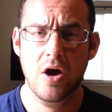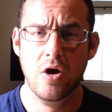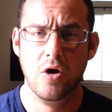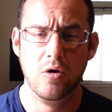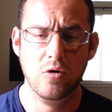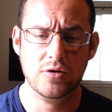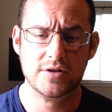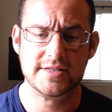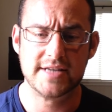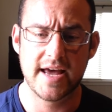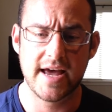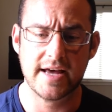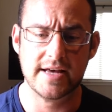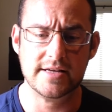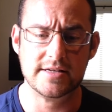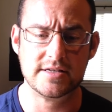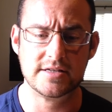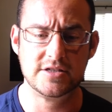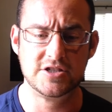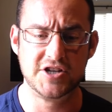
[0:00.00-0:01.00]
who
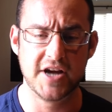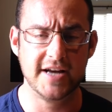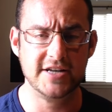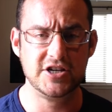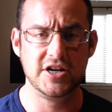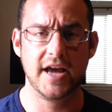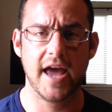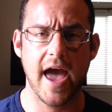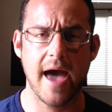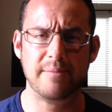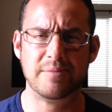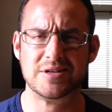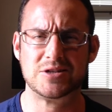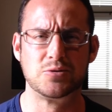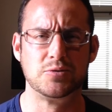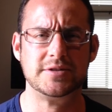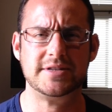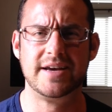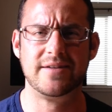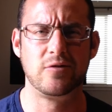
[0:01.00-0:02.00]
says changing
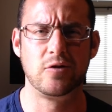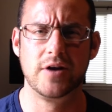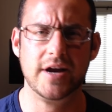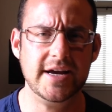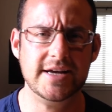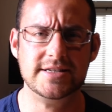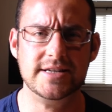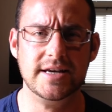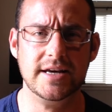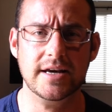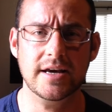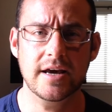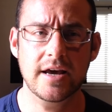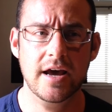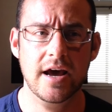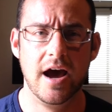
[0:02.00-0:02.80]
habits was ever easy?